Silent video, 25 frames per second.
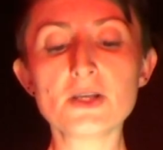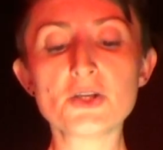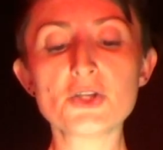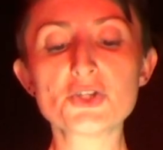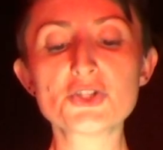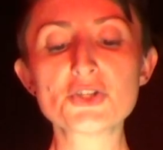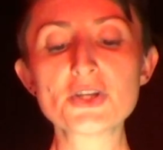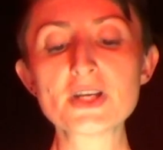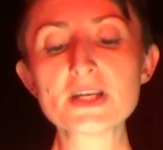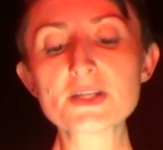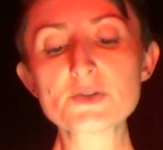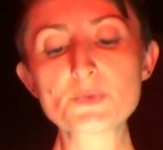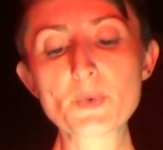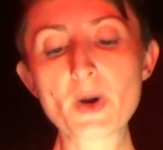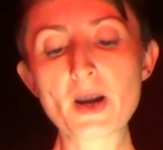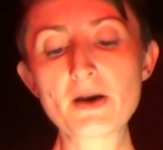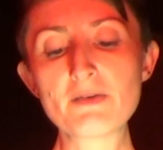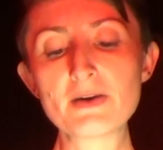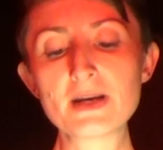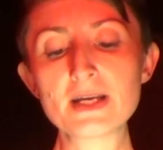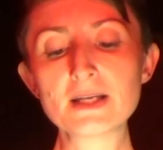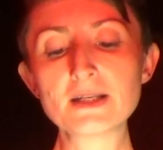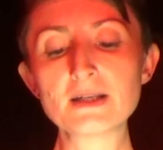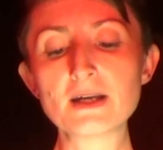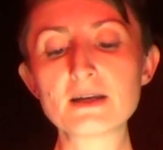She is
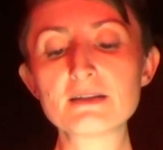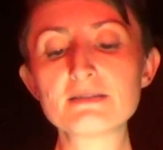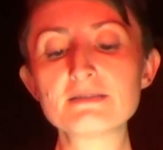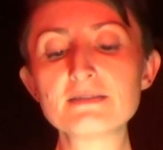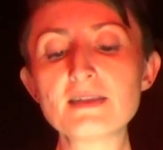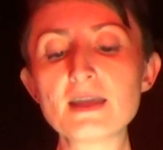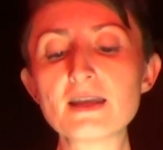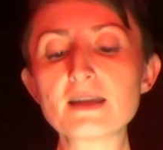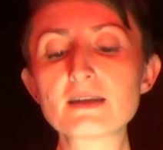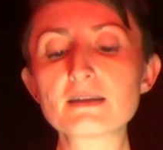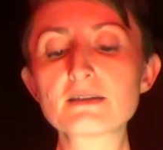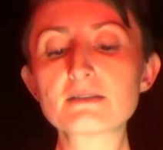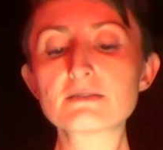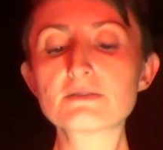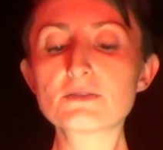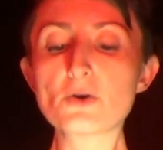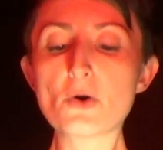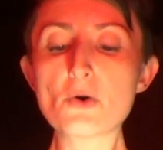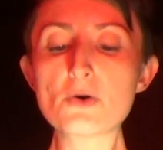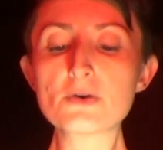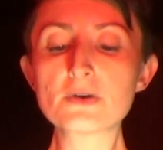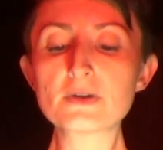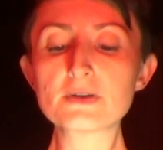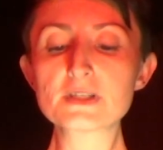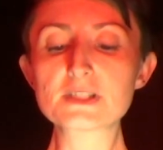wearing a
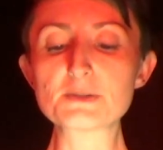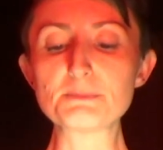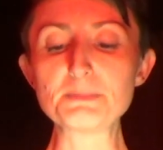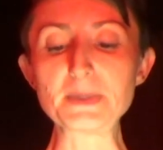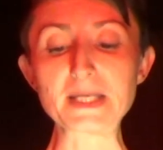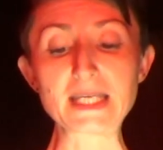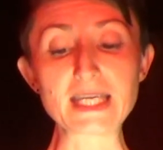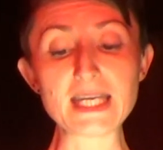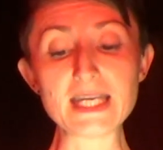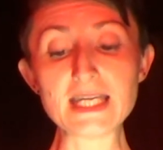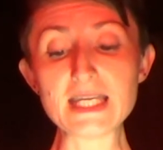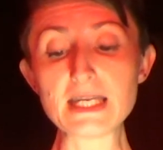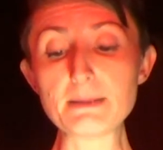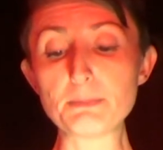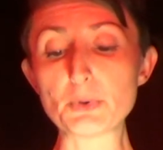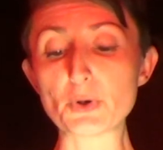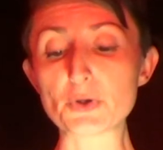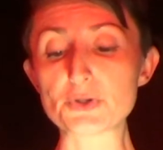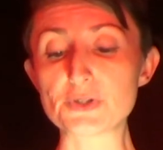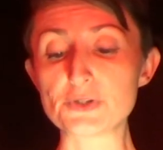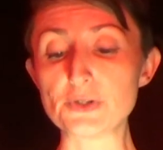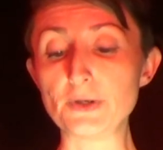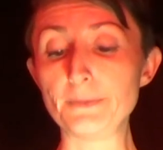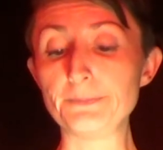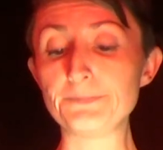thick-thonged bikini
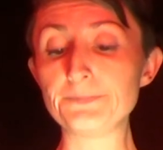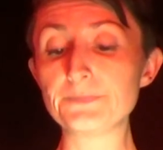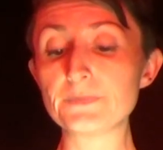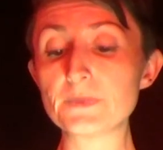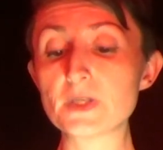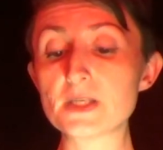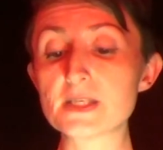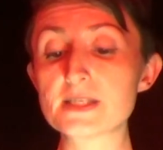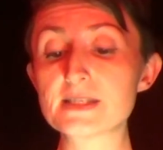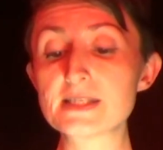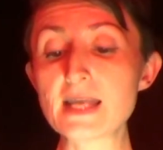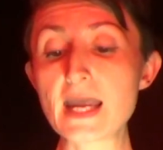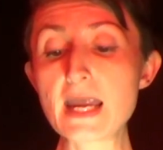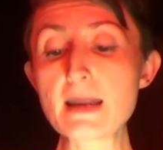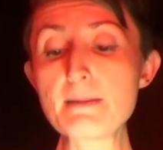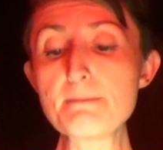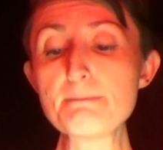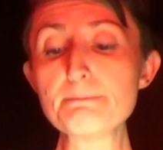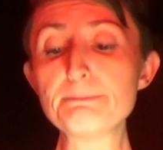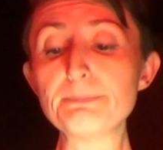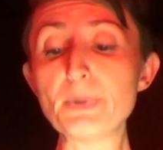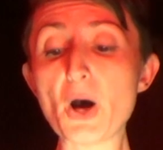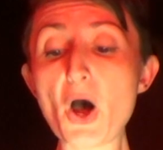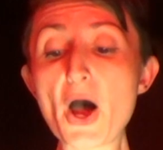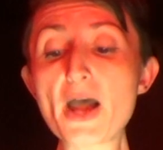bottom, the
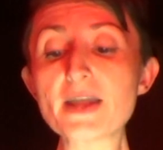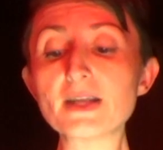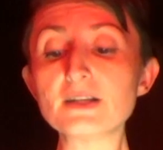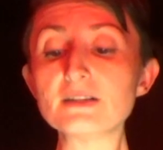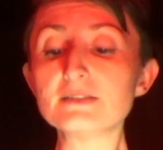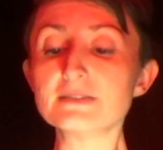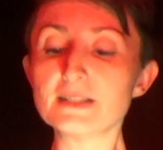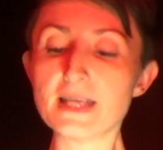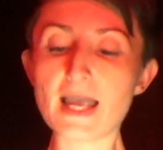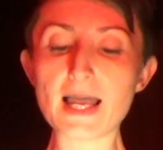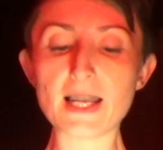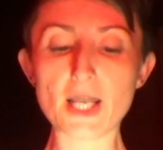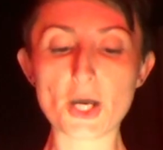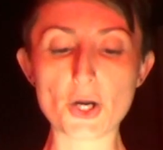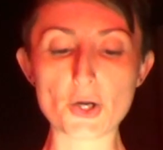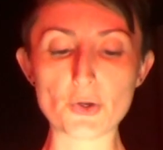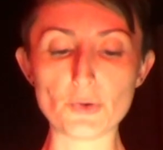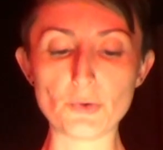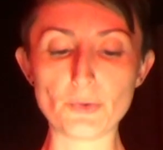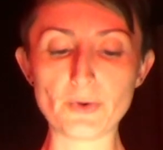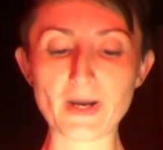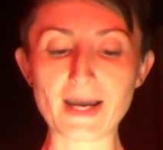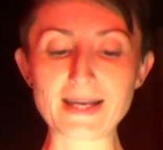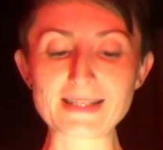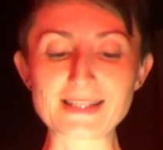same bile
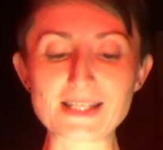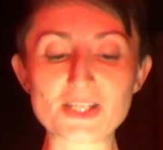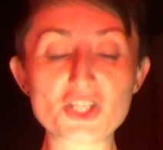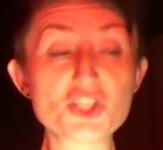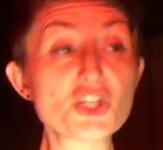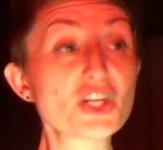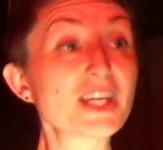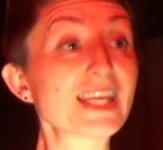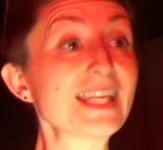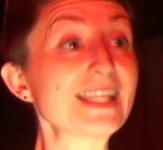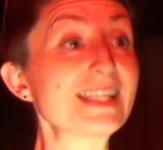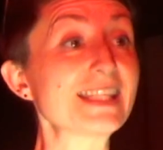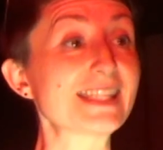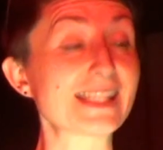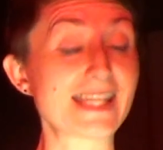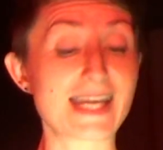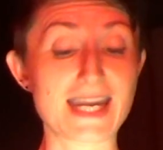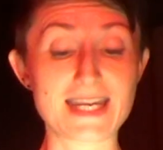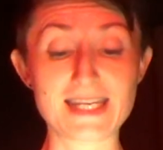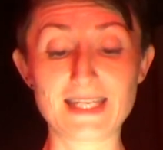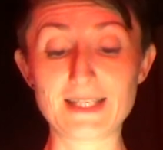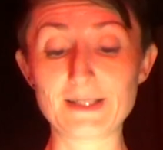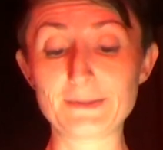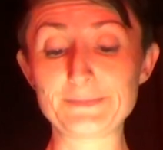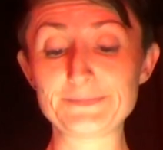yellow as a chicken
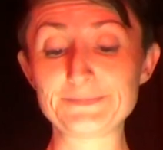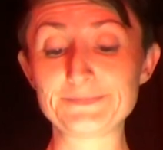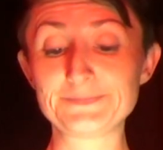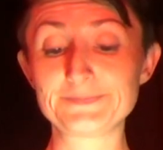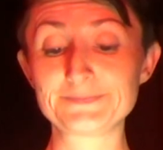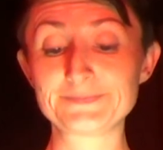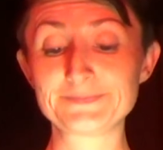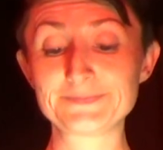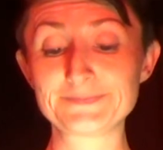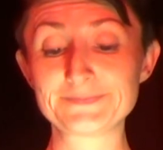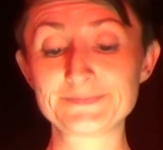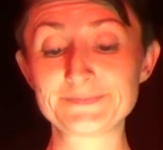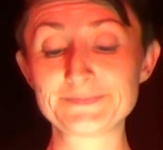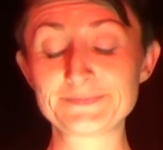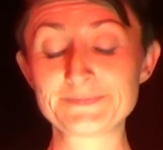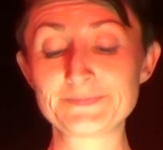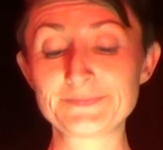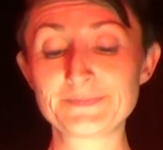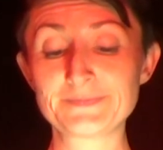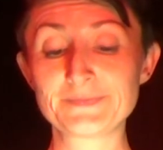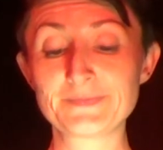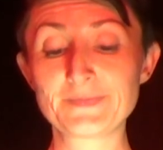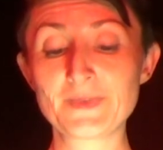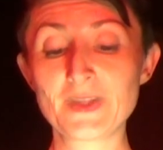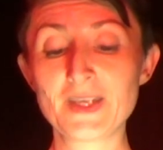snake.
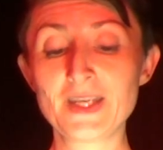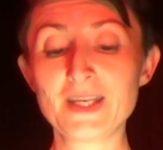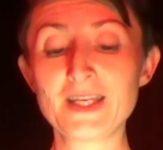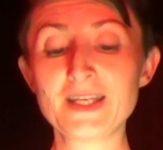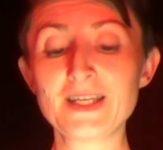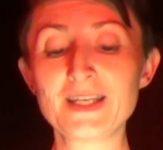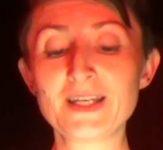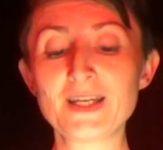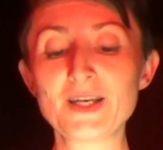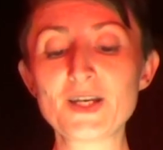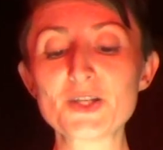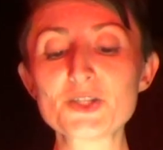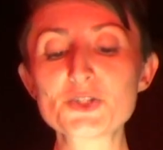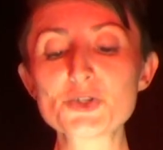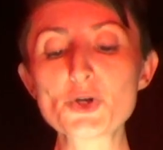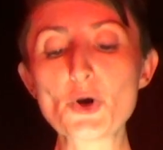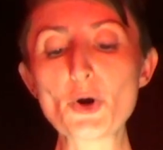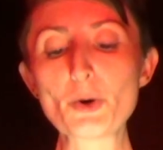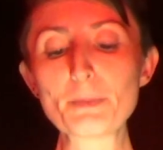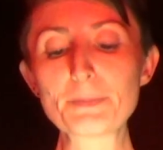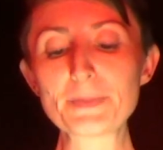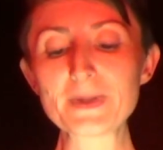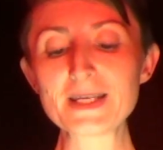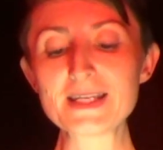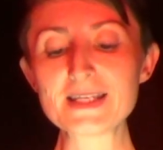Her
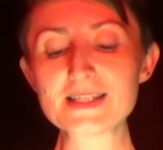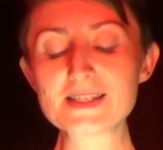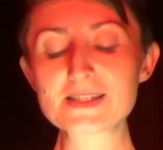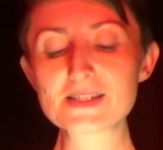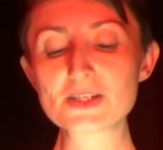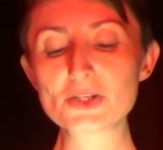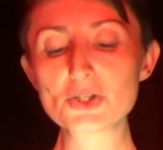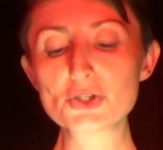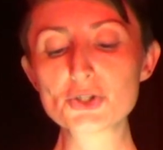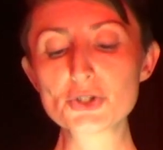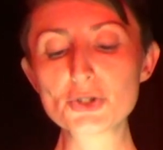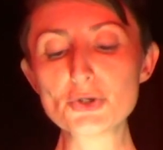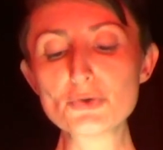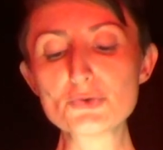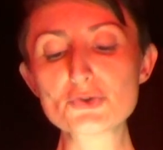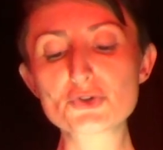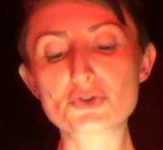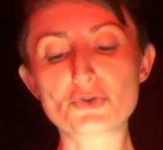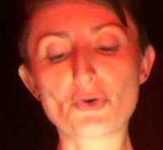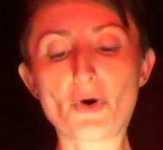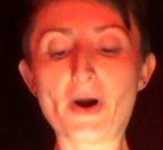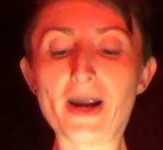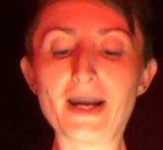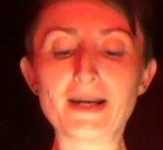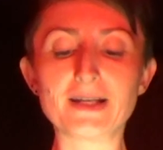top is two
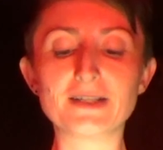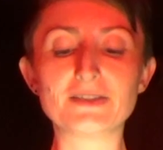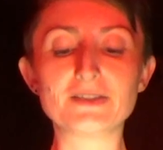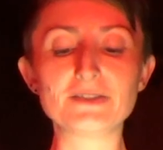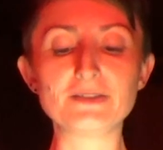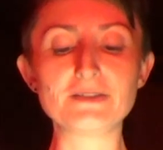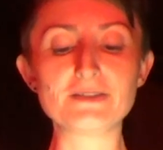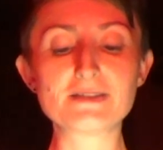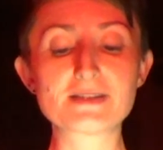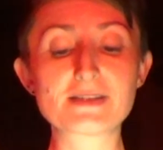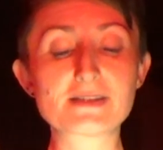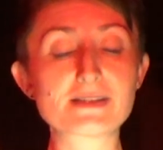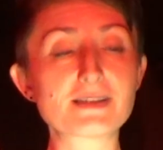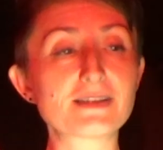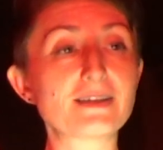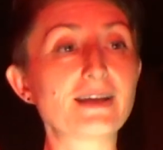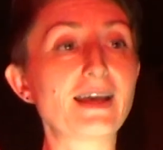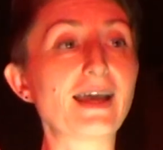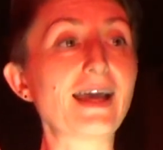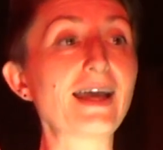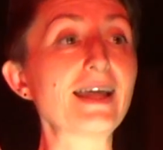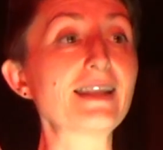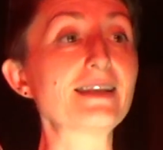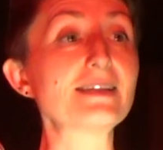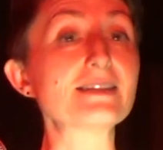triangles
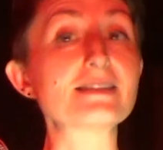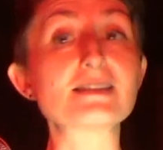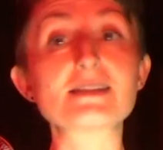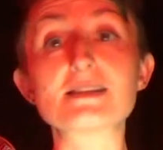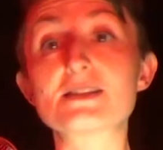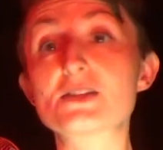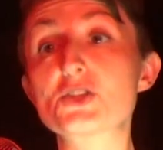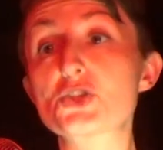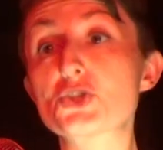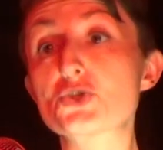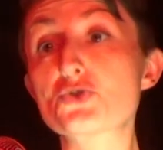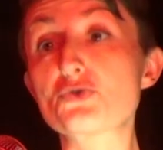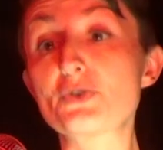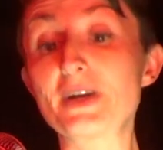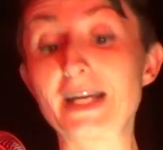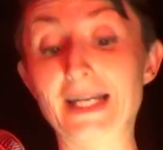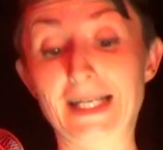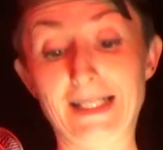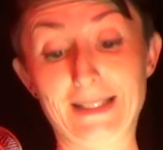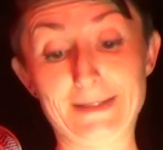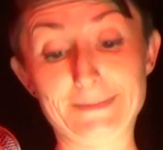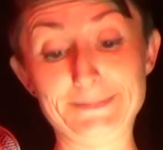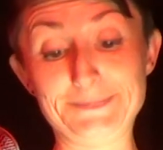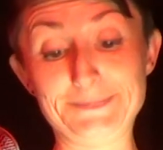and a string.